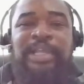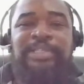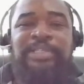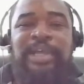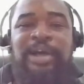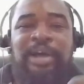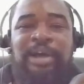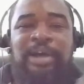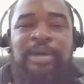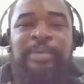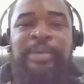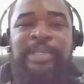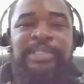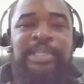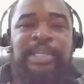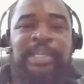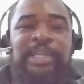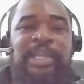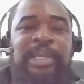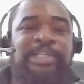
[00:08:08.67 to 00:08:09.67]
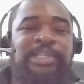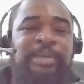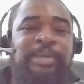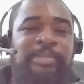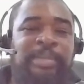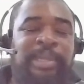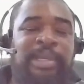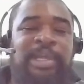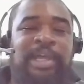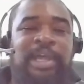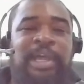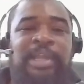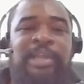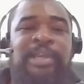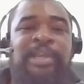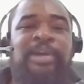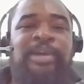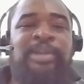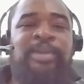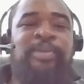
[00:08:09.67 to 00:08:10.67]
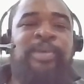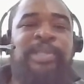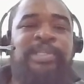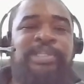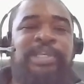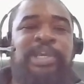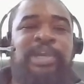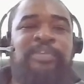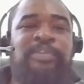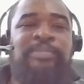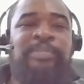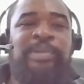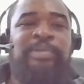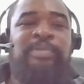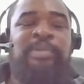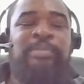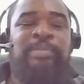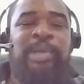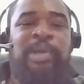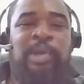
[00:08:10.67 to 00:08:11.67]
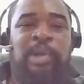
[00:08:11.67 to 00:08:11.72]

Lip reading: has always said that Jamaica under UIC government